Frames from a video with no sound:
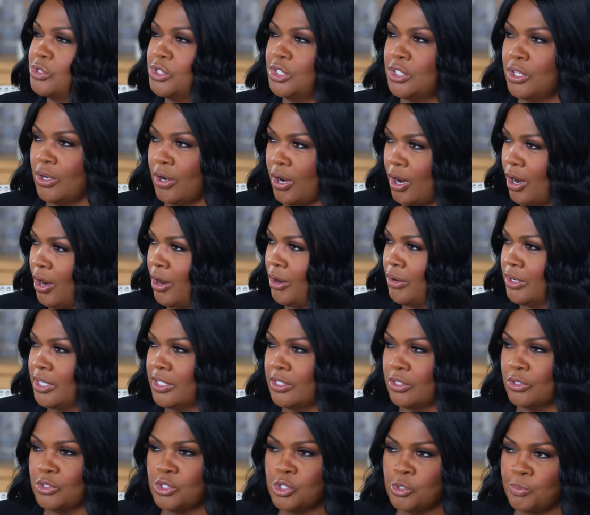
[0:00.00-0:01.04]
to your heart
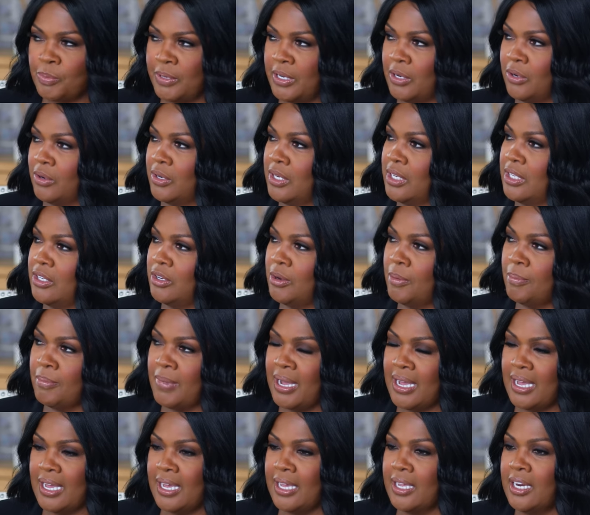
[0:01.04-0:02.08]
and your spirit and your
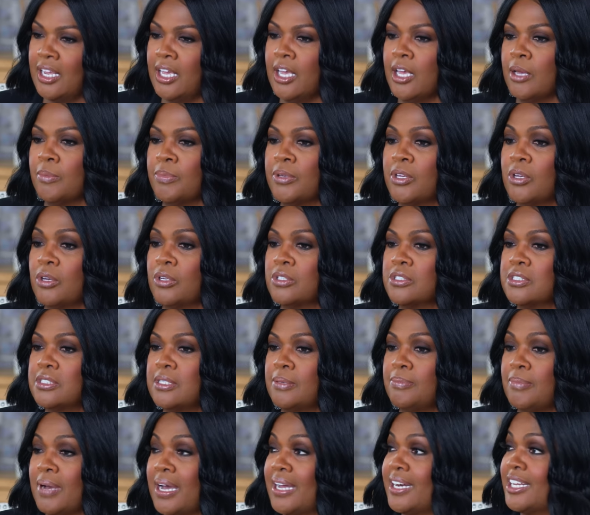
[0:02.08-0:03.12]
mind because
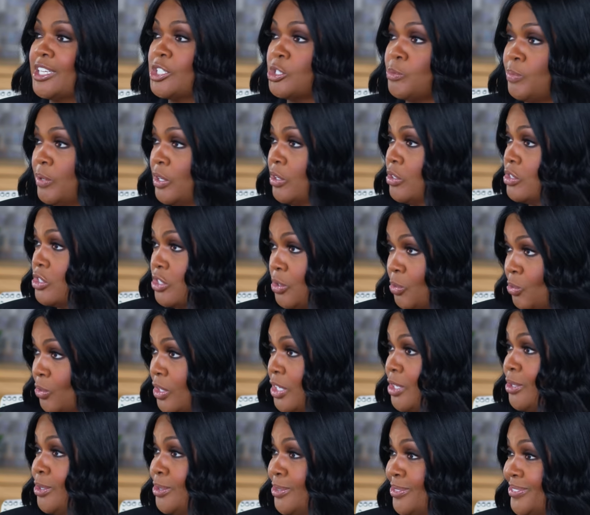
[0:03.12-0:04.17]
demonic spirits are
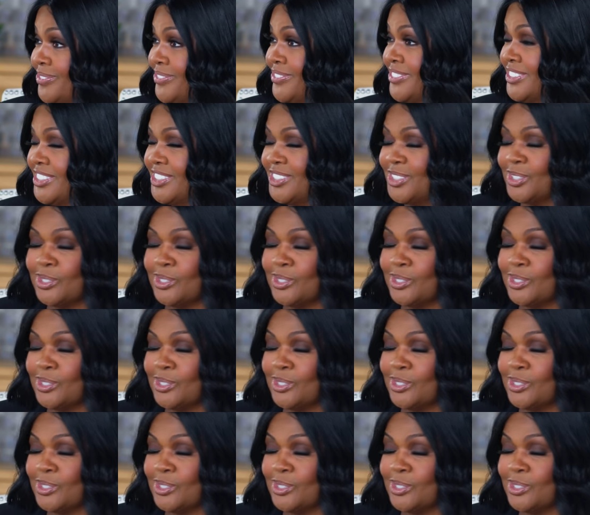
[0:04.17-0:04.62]
real, mm-hmm.